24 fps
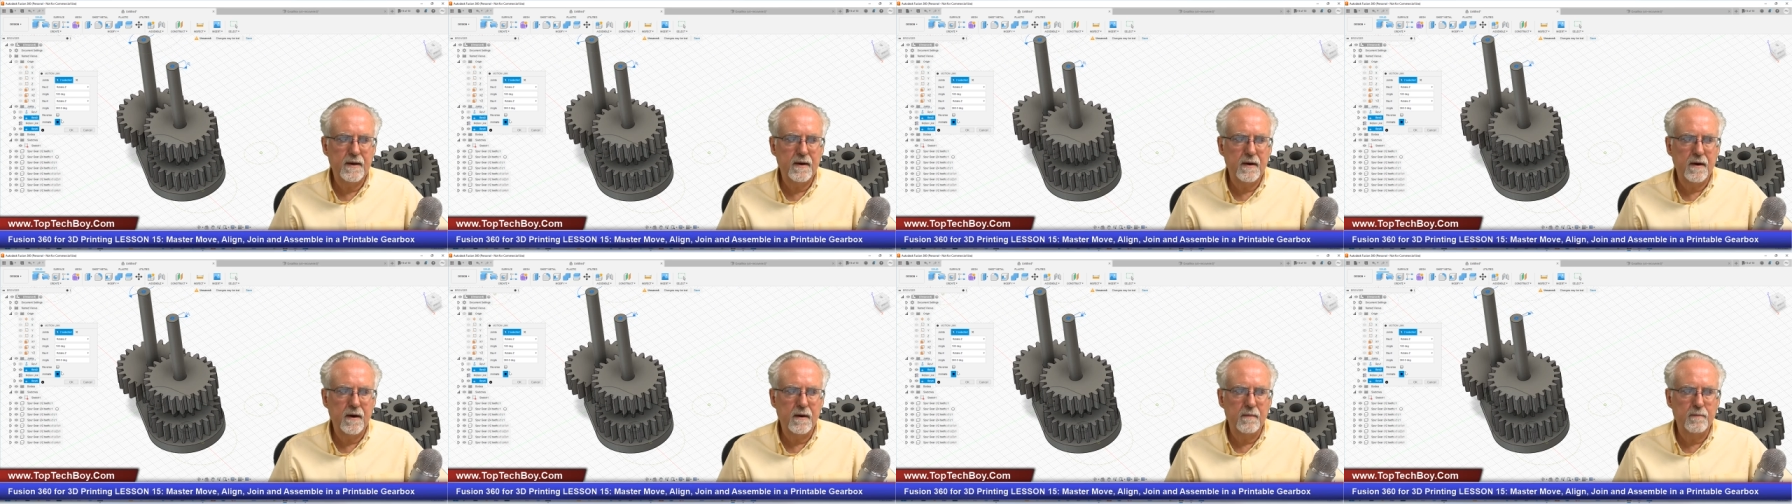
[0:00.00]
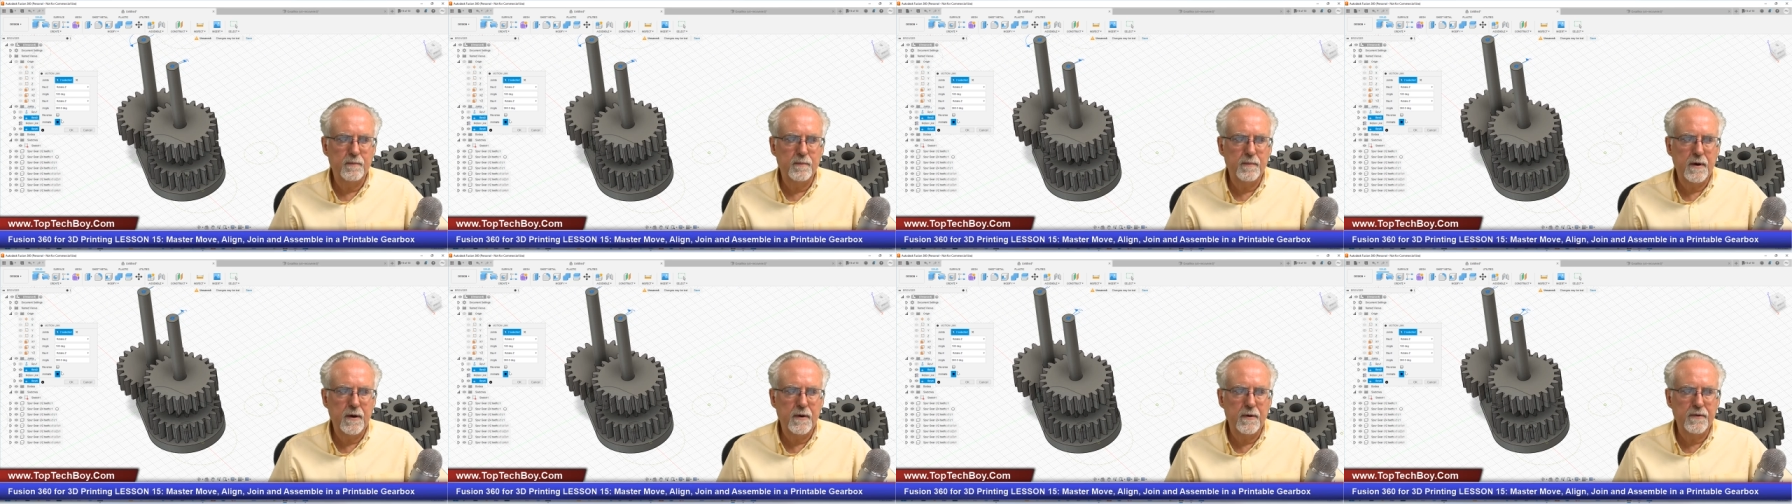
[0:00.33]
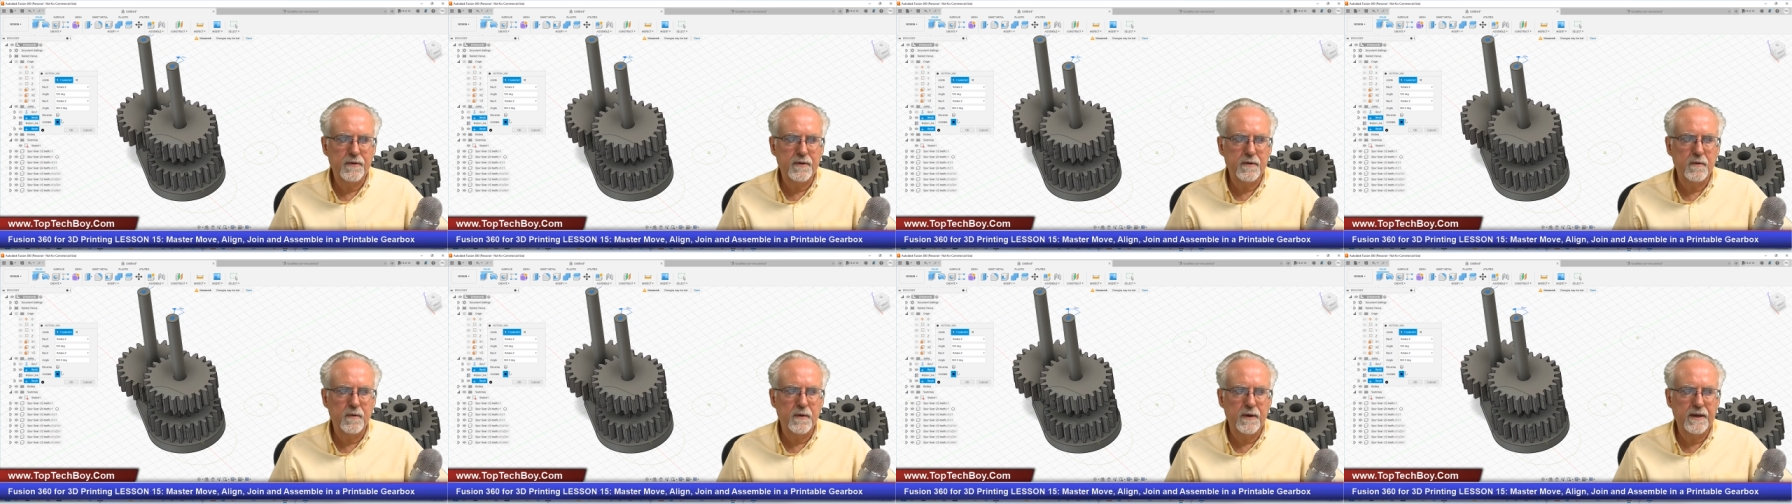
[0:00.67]
are
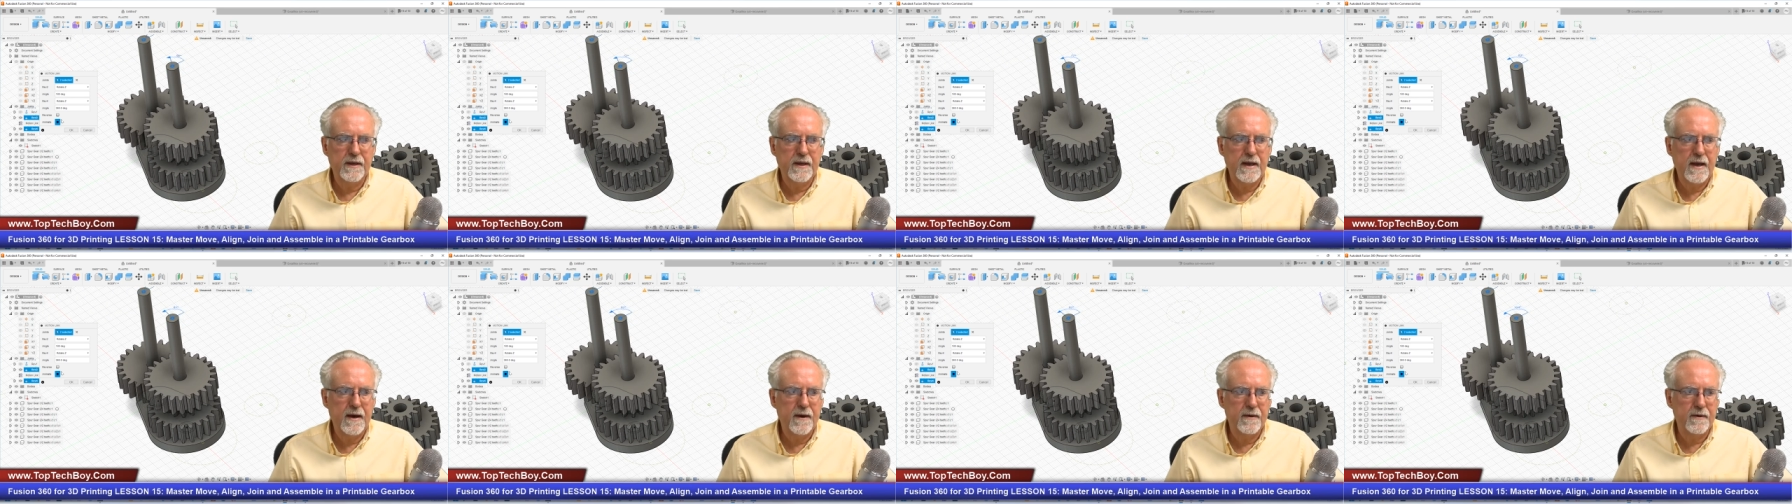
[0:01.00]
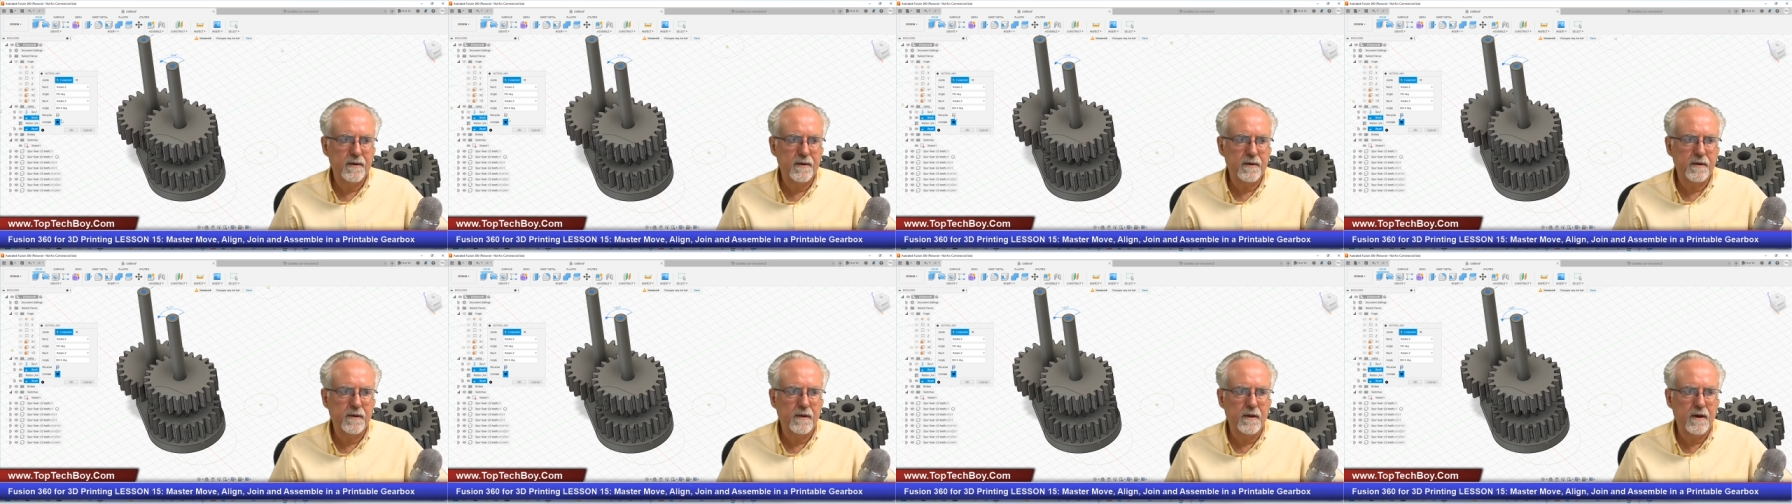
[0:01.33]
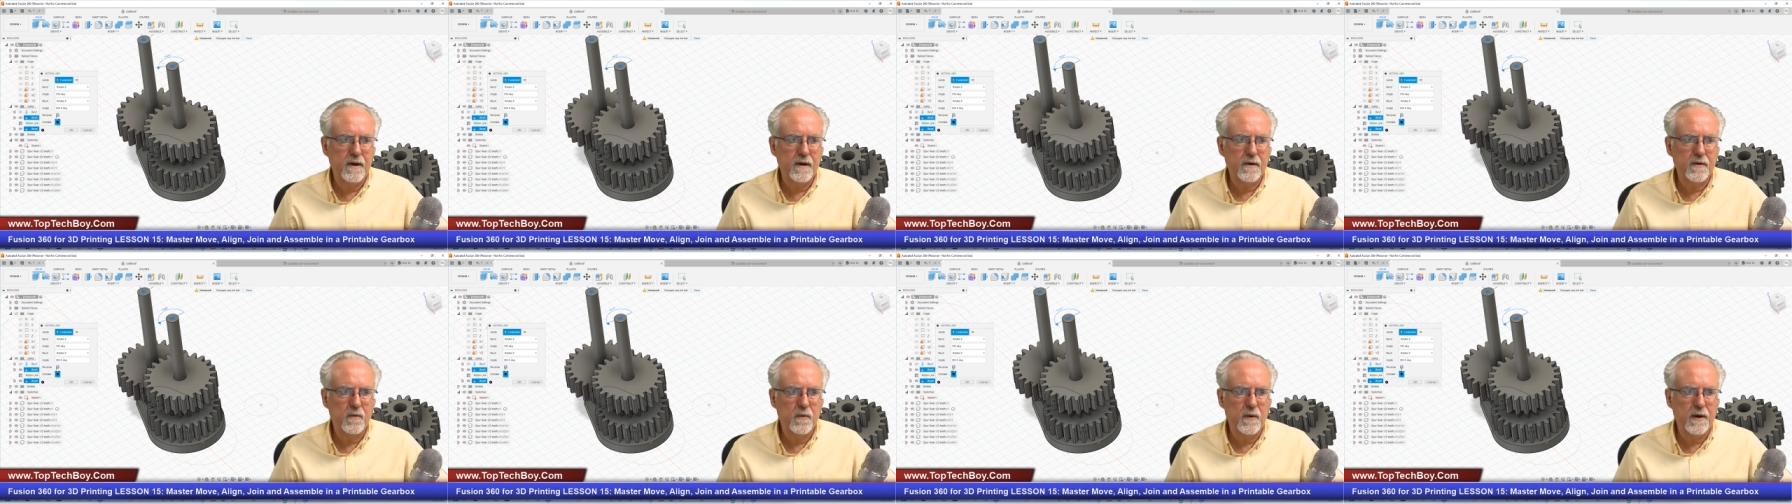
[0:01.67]
both going
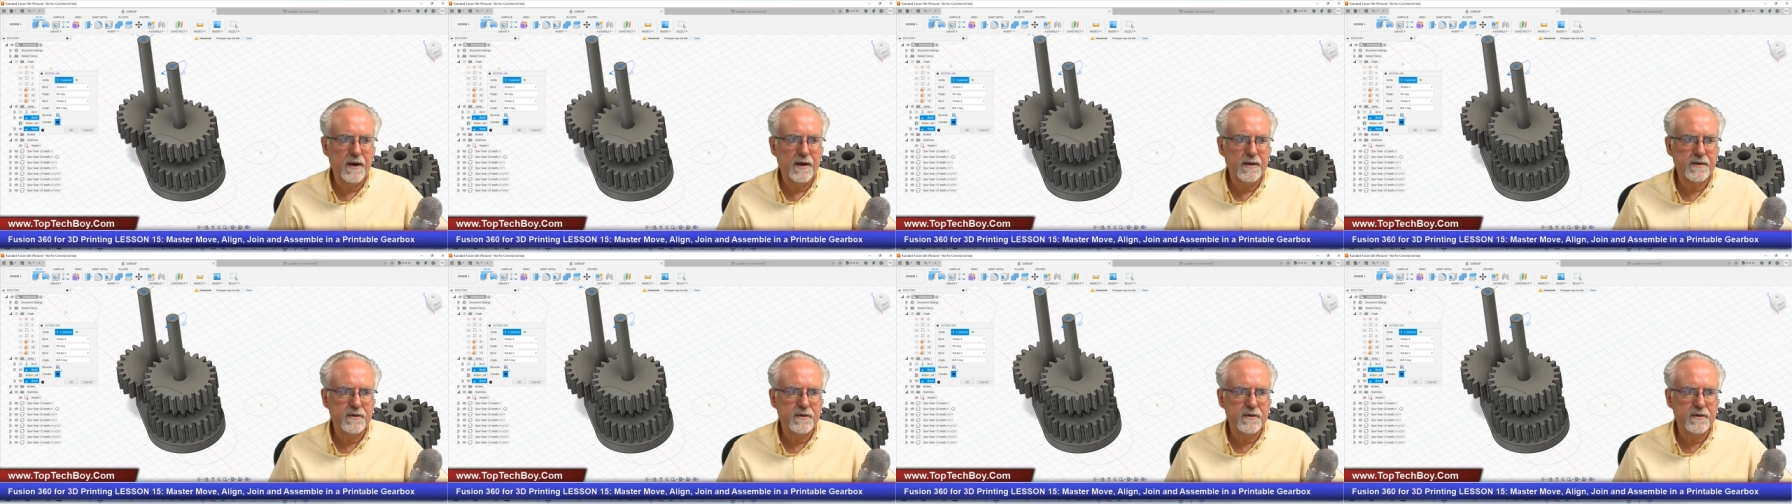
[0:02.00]
counterclockwise